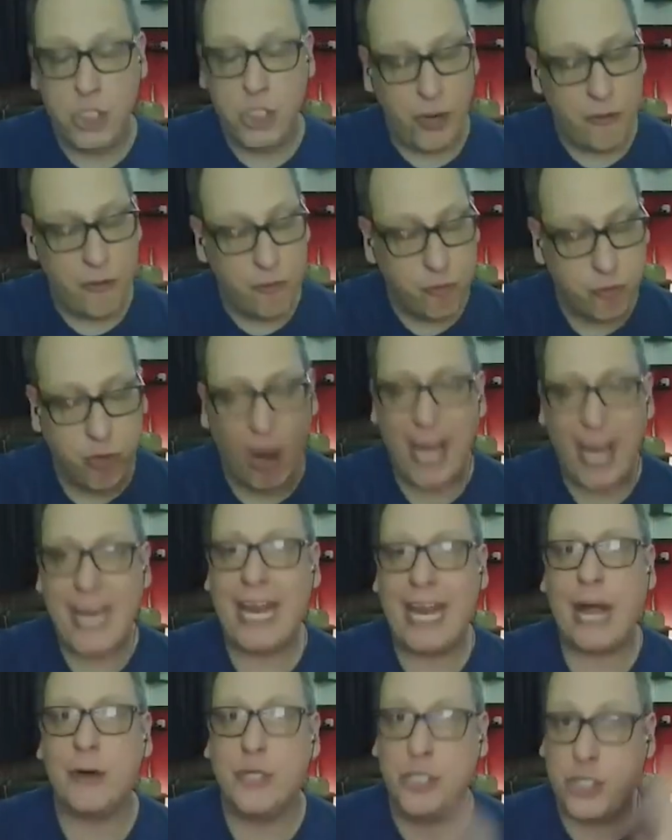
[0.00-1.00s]
Do it
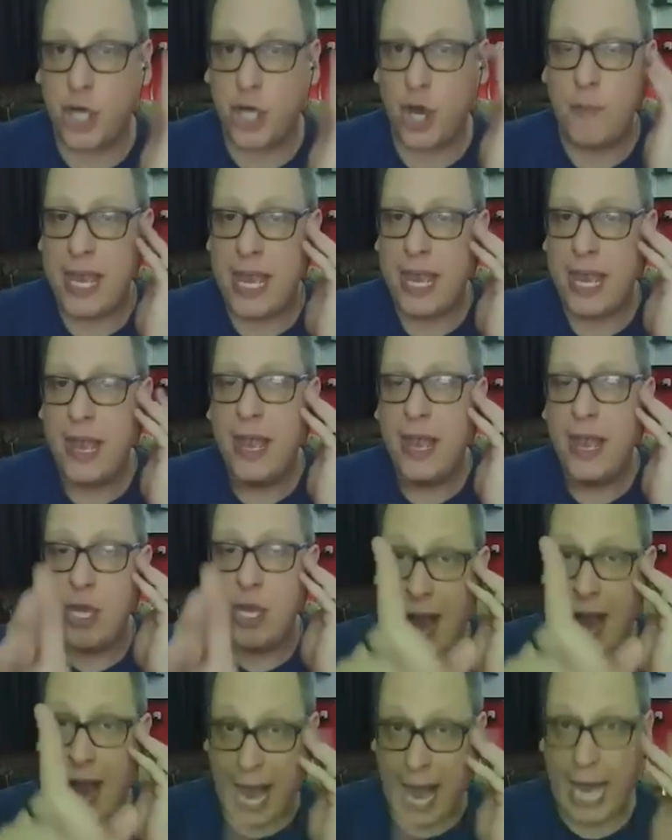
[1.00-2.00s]
right now. Show me
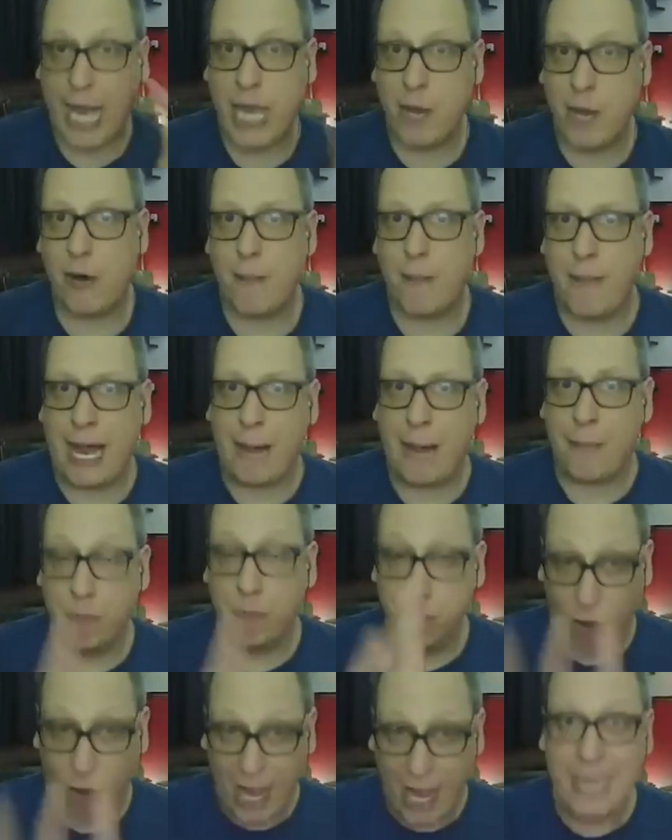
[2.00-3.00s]
your accurate map
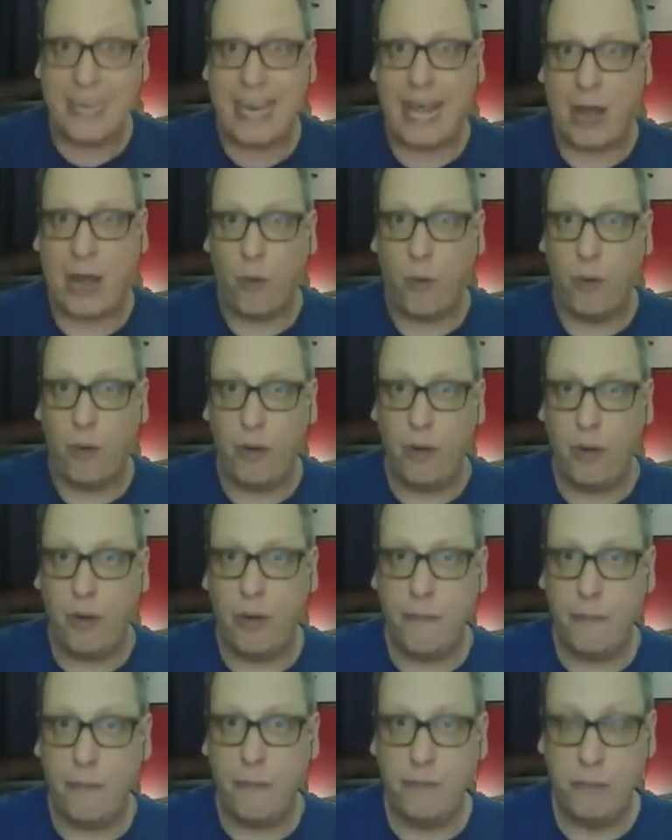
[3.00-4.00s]
right now.
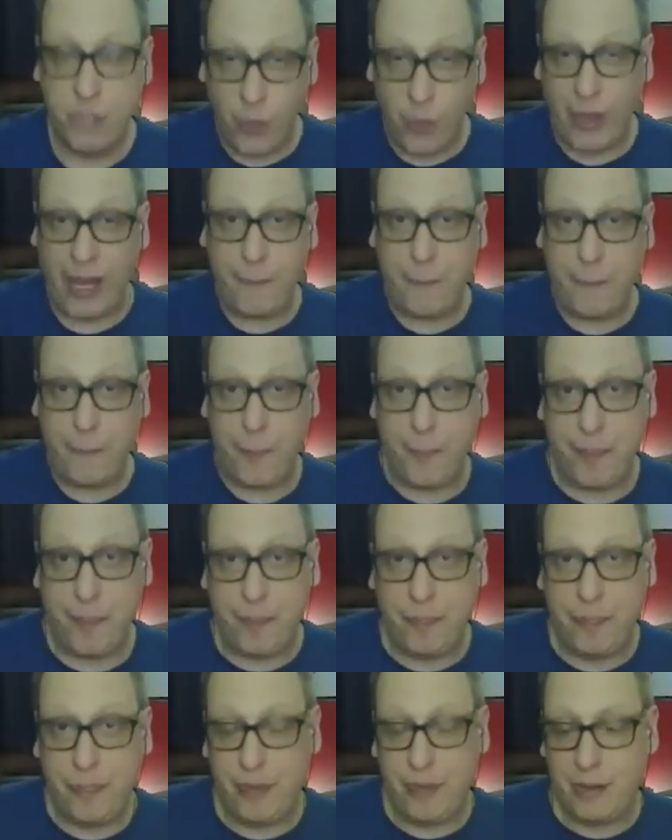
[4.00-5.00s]
Do it. Do you
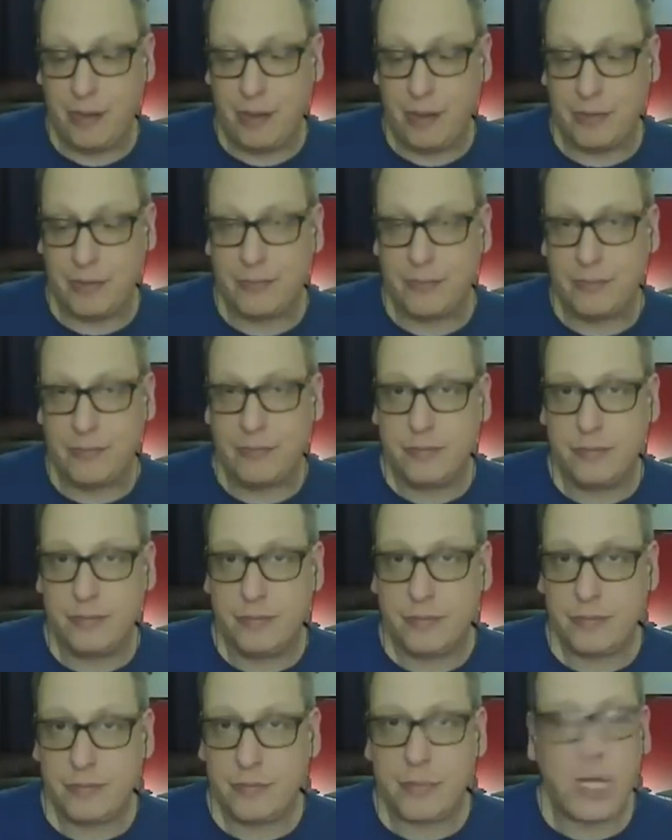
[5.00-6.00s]
know Arctic Reflect?
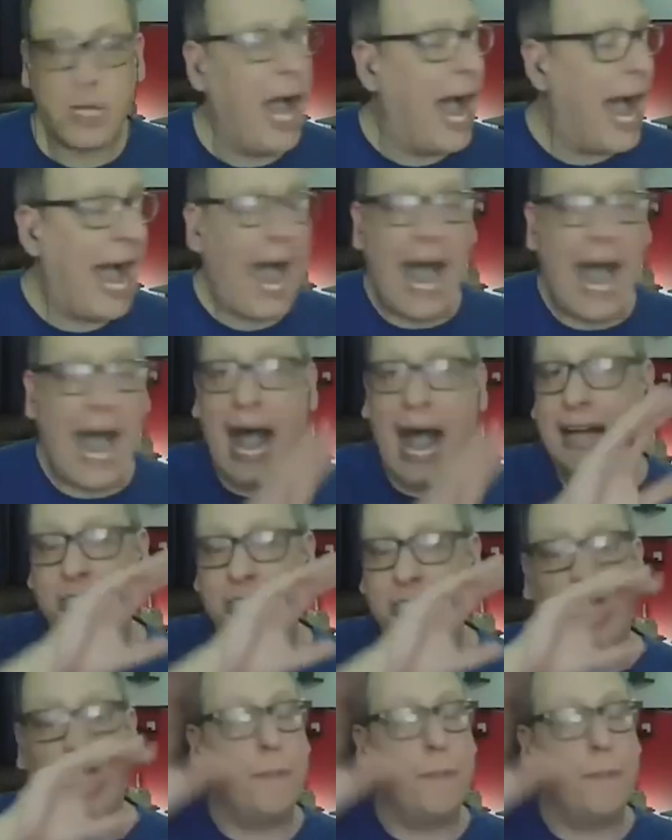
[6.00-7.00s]
Do you know who Arctic
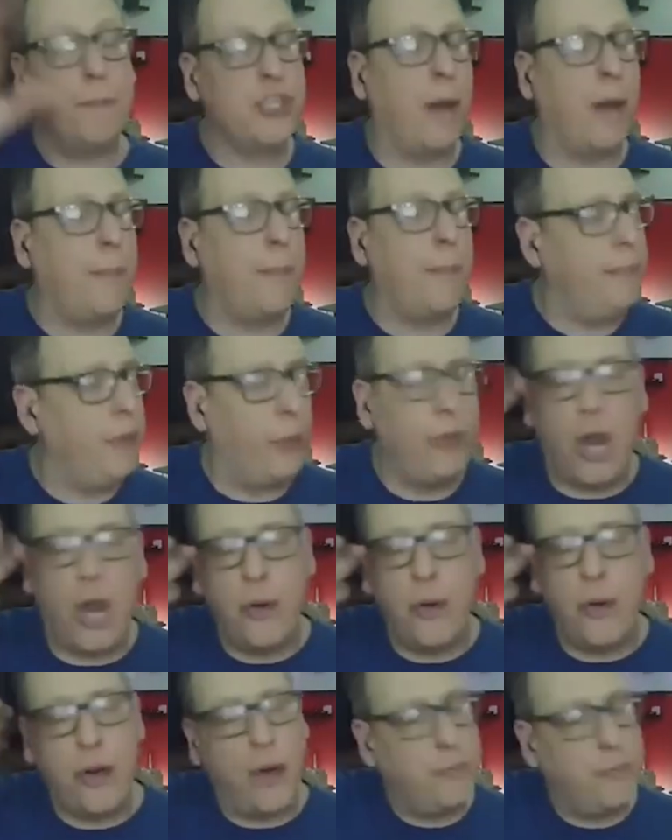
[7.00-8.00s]
Reflect? Stop.
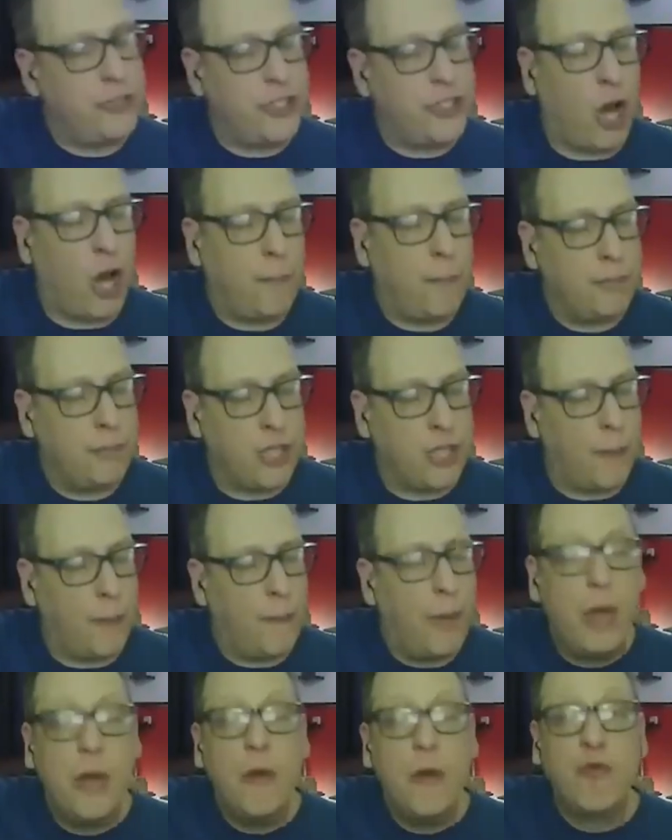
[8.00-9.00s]
No,
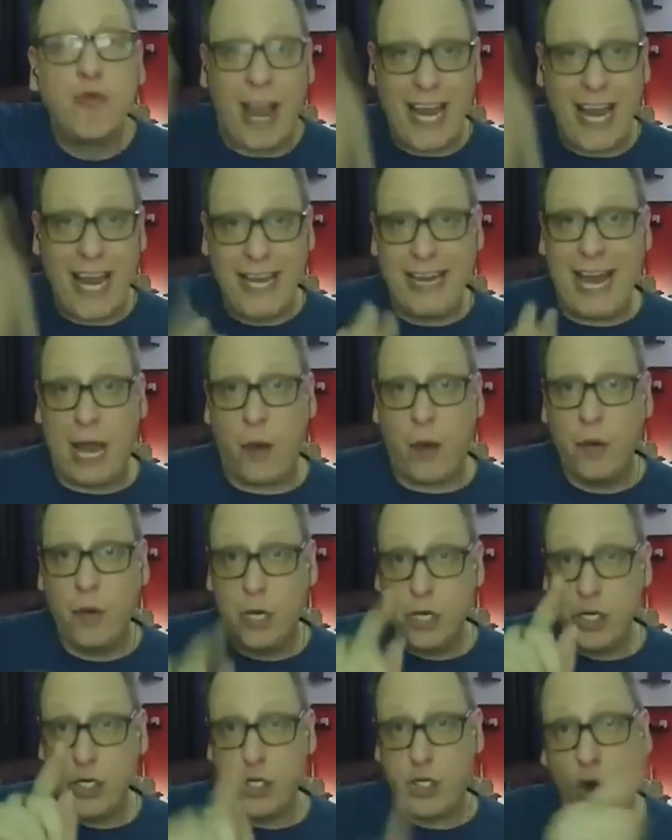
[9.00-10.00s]
stop. Right
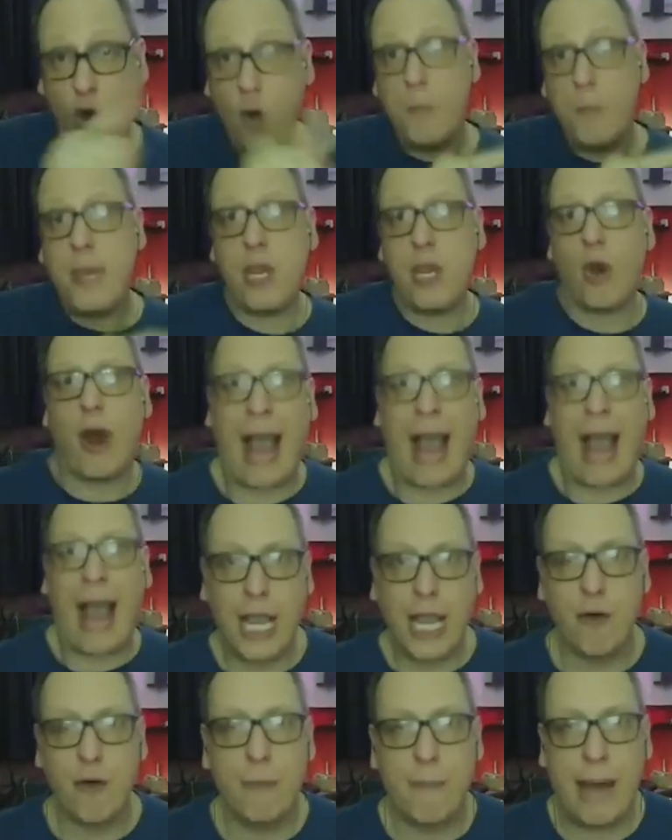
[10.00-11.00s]
now, show me your
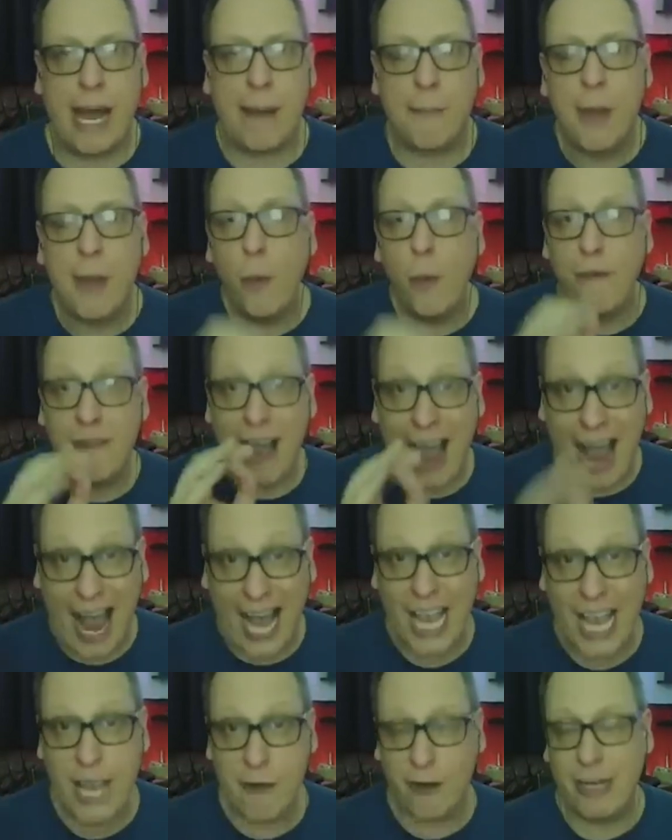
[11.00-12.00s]
accurate map with
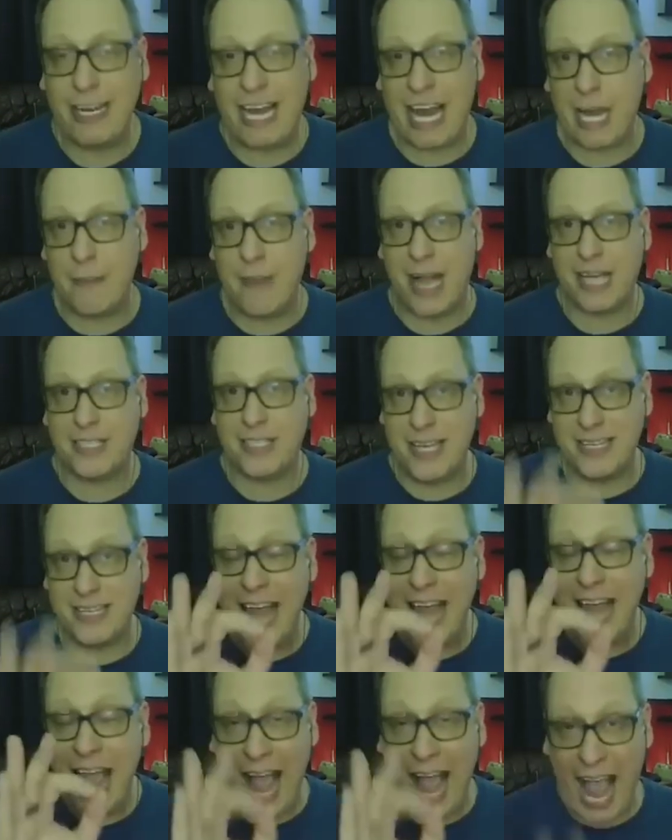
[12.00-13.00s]
accurate land
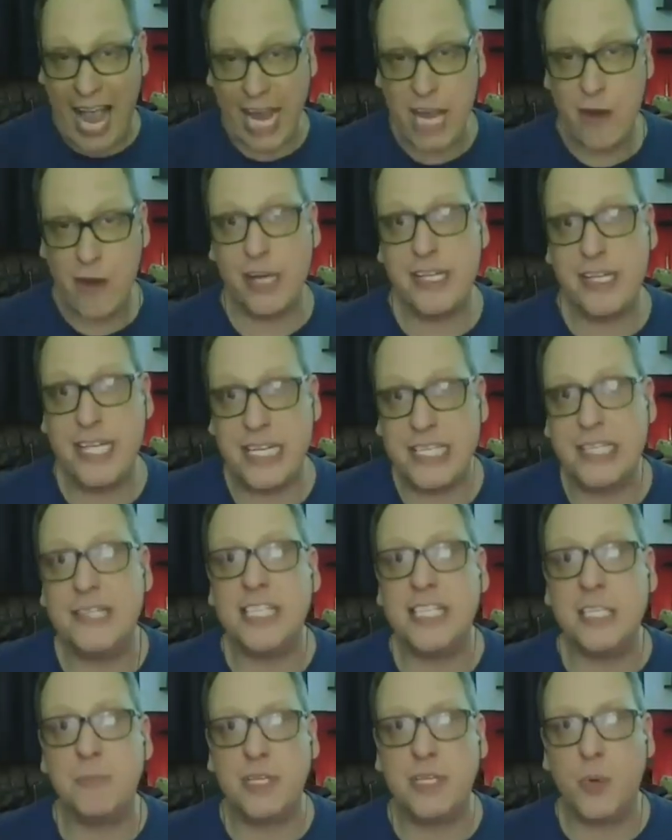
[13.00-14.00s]
masses, accurate
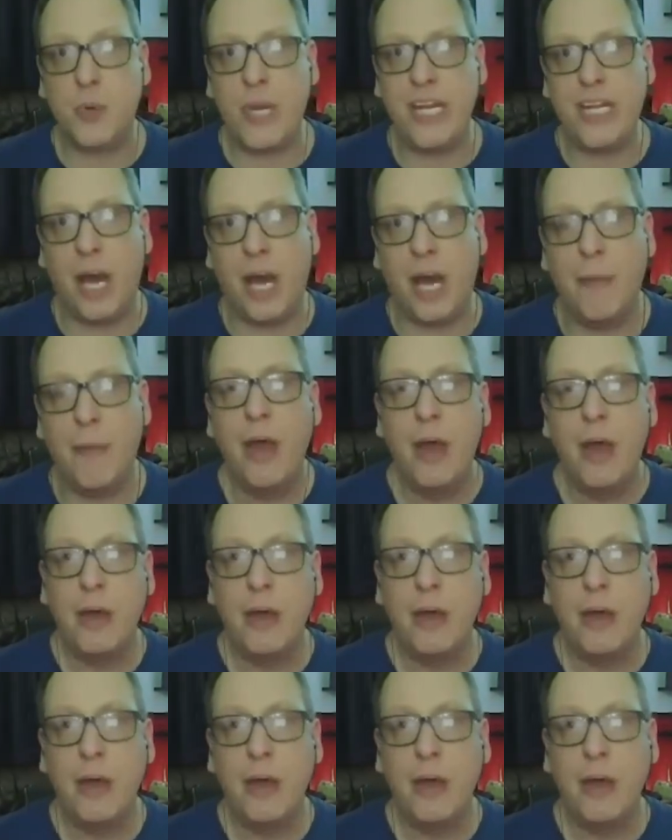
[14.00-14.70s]
distances between them.